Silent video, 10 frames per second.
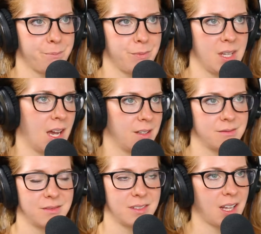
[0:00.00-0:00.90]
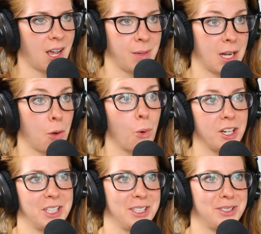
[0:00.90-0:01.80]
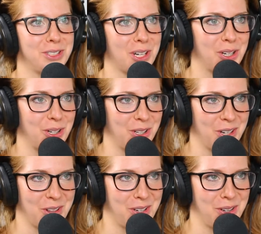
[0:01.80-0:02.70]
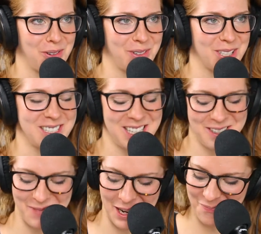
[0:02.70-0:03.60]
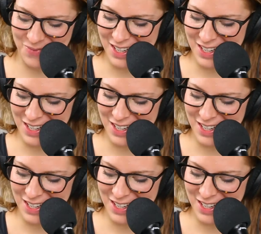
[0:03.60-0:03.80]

Yeah. I mean, I wish I had started earlier than university, but